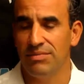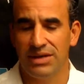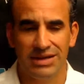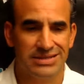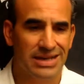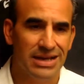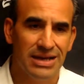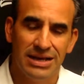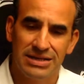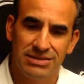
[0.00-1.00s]
Because
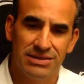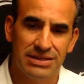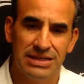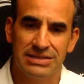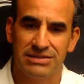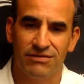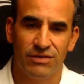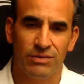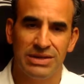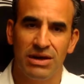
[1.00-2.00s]
some of the things
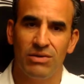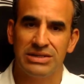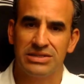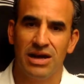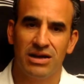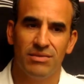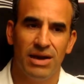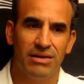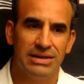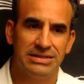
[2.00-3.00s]
that we always talk
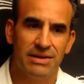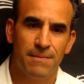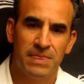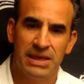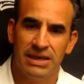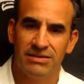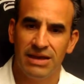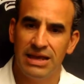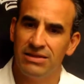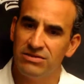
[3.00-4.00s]
about is that,
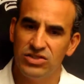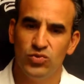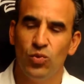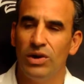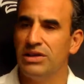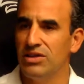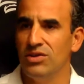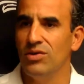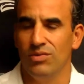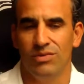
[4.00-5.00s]
hey, there's just one
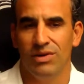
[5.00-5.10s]
you,